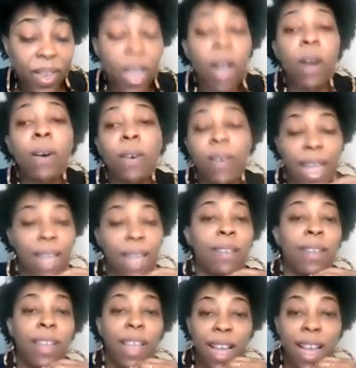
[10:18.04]
oh, okay.
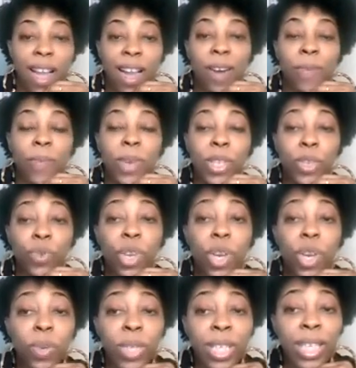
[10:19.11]
When you
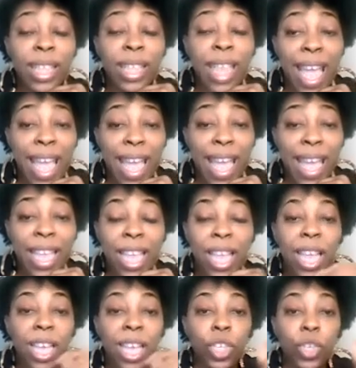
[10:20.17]
go to that,
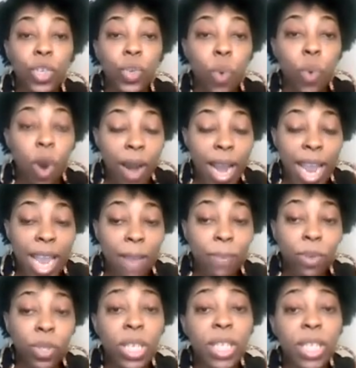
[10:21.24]
you are
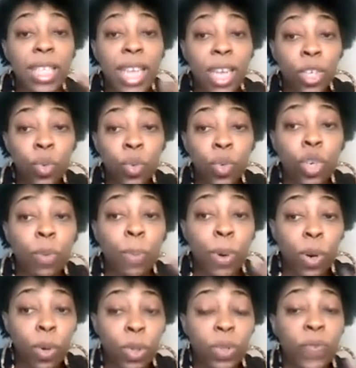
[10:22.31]
able to schedule your
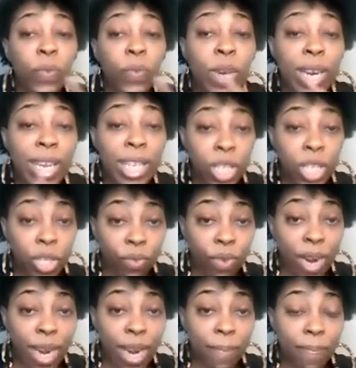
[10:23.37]
post for
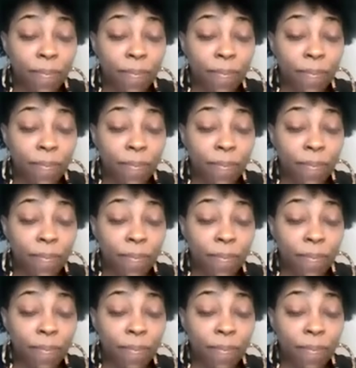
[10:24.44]
Instagram.